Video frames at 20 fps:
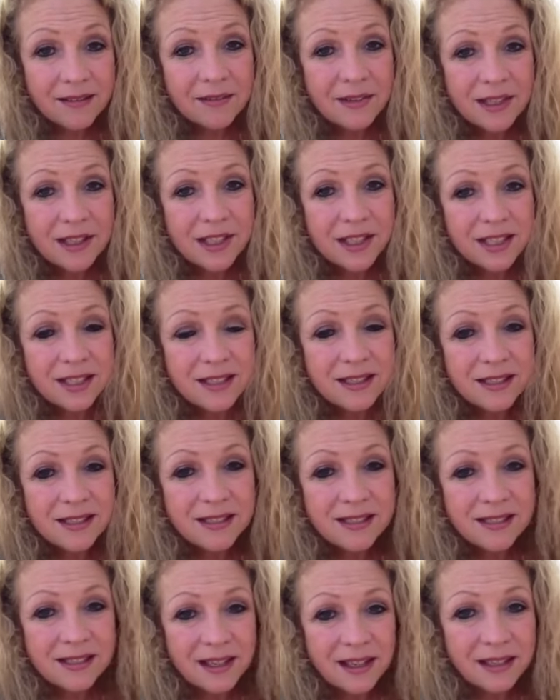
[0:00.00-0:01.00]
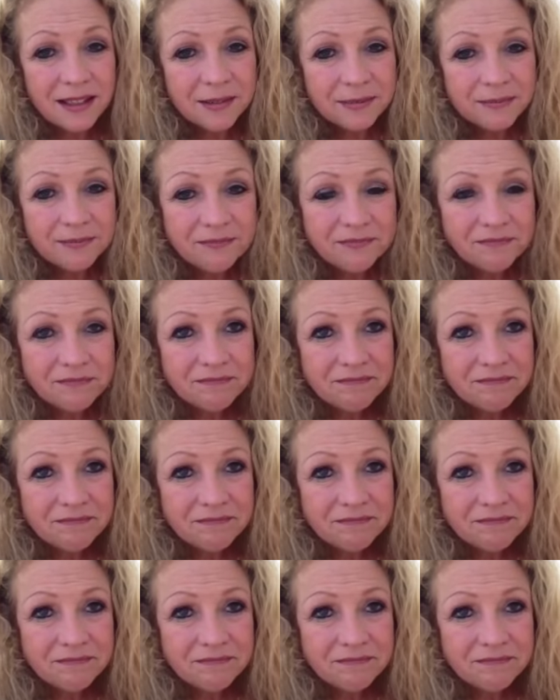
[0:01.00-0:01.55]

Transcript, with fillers: which is um,